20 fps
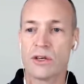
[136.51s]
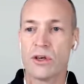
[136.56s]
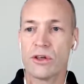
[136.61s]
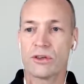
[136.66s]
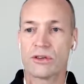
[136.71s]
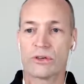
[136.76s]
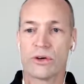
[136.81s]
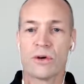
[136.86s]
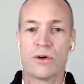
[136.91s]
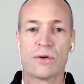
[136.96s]
you
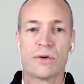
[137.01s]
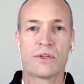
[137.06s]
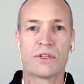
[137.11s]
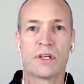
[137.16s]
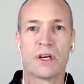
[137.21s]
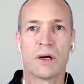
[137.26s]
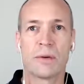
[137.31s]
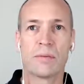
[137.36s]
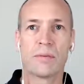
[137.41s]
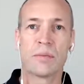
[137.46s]
through
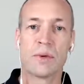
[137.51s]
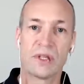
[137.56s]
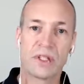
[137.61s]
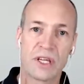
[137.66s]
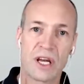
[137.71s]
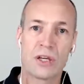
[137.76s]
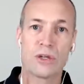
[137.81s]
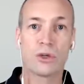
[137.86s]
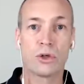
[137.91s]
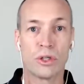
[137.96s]
some
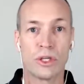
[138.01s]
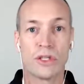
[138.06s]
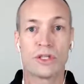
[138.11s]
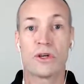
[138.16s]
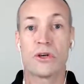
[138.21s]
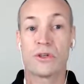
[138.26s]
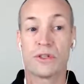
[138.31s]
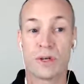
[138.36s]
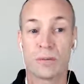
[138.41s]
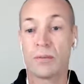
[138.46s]
potential
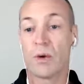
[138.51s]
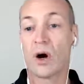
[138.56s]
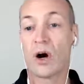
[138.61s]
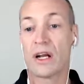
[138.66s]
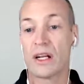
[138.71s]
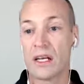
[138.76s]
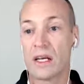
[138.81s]
issues that might